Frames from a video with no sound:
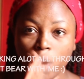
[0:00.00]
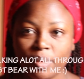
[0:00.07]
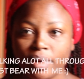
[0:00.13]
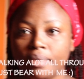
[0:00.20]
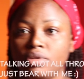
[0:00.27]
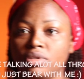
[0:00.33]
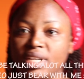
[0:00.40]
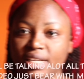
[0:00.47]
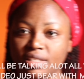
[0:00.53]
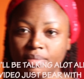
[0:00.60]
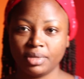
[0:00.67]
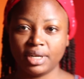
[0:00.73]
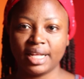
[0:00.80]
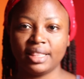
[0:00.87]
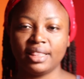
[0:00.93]
Maybe should that
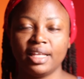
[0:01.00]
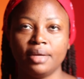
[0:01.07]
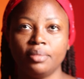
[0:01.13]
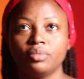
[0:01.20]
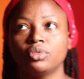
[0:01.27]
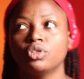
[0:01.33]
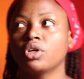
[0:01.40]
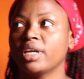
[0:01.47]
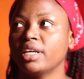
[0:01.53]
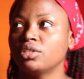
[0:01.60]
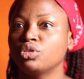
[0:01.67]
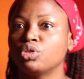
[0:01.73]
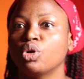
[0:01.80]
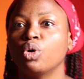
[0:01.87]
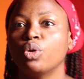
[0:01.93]
some other times. Okay,
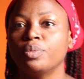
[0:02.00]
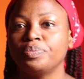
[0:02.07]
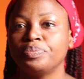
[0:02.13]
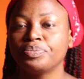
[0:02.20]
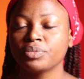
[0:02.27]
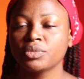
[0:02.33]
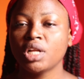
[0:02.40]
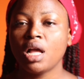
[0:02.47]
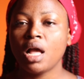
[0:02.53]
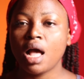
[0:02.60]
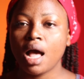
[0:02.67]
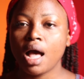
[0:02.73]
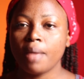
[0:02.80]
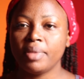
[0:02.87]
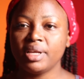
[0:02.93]
so
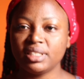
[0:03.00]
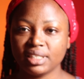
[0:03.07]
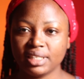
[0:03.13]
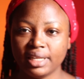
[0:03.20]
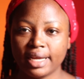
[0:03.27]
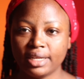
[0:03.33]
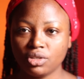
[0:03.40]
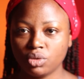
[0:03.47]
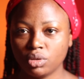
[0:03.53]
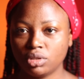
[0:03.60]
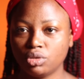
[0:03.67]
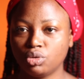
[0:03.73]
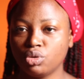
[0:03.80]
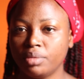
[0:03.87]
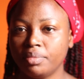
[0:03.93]
basically I just want
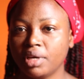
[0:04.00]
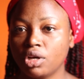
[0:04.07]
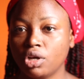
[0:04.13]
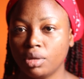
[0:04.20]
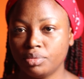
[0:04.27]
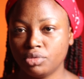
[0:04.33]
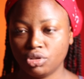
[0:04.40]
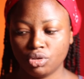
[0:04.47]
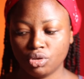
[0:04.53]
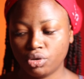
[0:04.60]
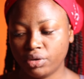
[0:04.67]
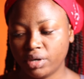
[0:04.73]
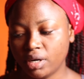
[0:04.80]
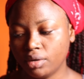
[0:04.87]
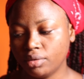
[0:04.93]
to do a makeup
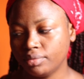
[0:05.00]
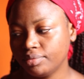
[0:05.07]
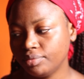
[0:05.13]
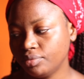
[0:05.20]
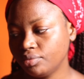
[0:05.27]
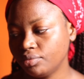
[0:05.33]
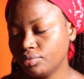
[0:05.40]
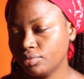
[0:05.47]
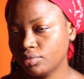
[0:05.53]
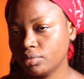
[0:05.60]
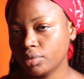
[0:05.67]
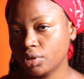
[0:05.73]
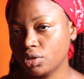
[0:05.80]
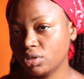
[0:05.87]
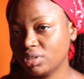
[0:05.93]
tutorial
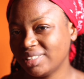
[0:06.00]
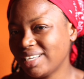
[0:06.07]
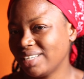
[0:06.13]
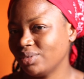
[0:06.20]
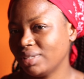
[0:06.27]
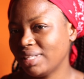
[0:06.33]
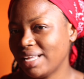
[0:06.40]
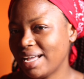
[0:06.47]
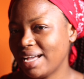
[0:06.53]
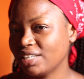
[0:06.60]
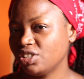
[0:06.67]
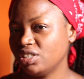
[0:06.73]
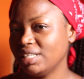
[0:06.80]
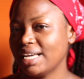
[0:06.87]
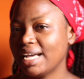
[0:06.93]
because that's what I
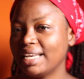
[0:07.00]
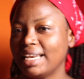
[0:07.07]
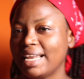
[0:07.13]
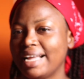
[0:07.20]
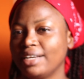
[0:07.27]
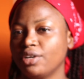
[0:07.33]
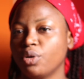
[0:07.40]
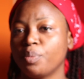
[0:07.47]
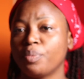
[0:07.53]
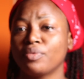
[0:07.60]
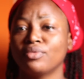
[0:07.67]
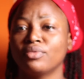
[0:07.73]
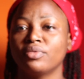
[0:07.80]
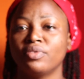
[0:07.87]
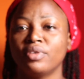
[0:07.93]
actually had lined up
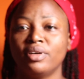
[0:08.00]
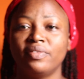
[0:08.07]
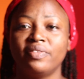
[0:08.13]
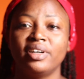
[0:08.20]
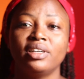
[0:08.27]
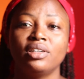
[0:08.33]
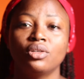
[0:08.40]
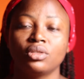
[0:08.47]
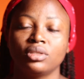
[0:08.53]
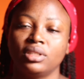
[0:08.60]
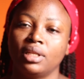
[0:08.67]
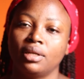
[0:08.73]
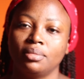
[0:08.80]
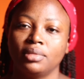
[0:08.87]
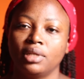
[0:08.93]
for a very long
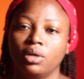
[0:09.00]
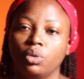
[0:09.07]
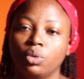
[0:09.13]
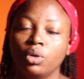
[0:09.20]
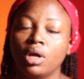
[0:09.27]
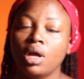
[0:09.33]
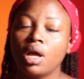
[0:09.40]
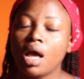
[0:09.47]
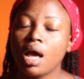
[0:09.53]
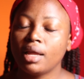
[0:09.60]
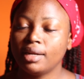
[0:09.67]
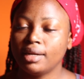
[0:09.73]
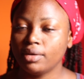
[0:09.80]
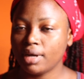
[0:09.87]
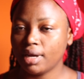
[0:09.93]
time now.
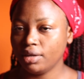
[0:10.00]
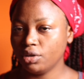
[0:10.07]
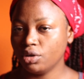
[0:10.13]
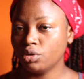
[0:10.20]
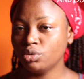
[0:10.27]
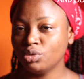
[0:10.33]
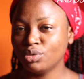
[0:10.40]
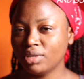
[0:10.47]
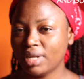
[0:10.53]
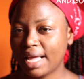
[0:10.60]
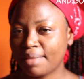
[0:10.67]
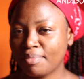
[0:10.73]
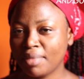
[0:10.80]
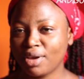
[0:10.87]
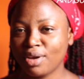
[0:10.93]
And you all know,
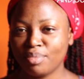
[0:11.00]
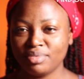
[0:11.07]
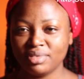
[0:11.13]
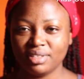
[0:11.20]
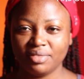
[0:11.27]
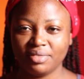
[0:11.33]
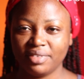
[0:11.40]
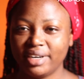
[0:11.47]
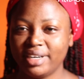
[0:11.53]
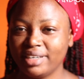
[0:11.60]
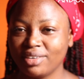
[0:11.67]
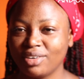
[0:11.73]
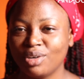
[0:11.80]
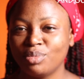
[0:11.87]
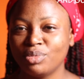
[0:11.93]
like, makeup is a
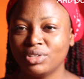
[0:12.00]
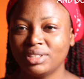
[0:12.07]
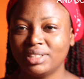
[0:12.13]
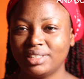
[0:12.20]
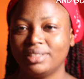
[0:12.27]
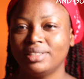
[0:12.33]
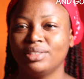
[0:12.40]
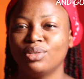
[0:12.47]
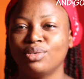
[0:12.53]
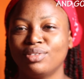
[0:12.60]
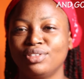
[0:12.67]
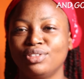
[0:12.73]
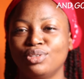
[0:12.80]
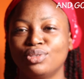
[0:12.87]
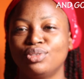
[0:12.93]
very common thing
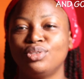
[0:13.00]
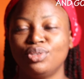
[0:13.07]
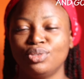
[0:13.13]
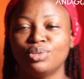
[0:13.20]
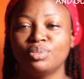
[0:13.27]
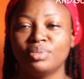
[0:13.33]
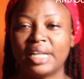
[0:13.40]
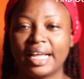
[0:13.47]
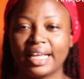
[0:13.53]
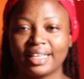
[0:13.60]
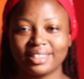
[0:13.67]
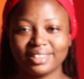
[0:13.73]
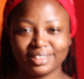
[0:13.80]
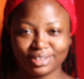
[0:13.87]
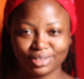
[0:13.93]
on YouTube. Like,
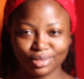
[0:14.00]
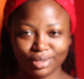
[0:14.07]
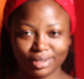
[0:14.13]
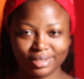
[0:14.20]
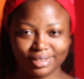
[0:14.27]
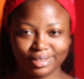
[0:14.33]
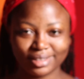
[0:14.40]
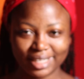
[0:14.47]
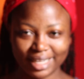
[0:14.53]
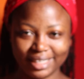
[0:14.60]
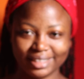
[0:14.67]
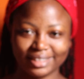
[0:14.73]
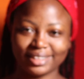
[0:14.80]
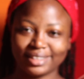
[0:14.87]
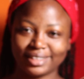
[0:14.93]
it's not
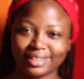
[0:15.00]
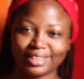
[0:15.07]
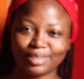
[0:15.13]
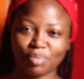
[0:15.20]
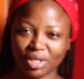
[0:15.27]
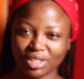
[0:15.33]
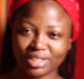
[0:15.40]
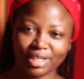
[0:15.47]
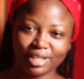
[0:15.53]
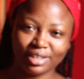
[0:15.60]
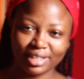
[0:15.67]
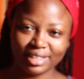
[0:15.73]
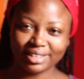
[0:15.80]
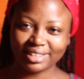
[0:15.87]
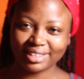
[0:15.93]
anything special
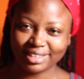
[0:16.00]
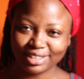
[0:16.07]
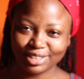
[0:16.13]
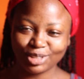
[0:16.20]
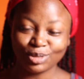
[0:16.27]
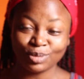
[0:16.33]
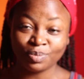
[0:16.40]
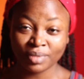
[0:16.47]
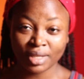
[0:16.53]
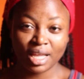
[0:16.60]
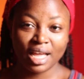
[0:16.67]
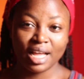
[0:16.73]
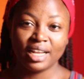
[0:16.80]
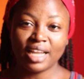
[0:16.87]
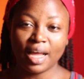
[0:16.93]
or anything new
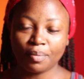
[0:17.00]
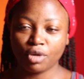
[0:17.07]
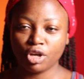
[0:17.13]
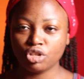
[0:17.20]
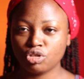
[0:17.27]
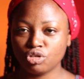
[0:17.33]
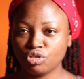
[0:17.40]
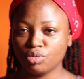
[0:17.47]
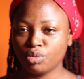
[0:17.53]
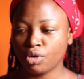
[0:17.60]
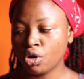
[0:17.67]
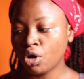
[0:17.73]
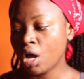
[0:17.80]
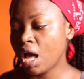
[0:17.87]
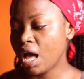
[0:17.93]
that I'm going to do,
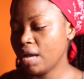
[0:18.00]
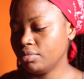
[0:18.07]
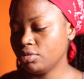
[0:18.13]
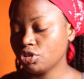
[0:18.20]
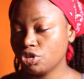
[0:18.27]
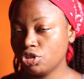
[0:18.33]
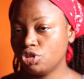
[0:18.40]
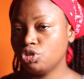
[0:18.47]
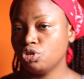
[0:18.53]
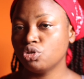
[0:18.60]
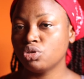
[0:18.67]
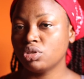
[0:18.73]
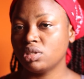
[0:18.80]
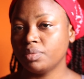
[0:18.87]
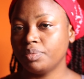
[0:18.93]
but I'm just going to
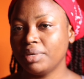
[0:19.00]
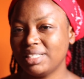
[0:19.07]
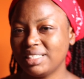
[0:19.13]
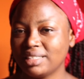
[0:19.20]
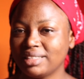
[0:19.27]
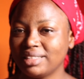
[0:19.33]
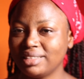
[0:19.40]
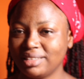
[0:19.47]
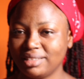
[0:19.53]
use the basic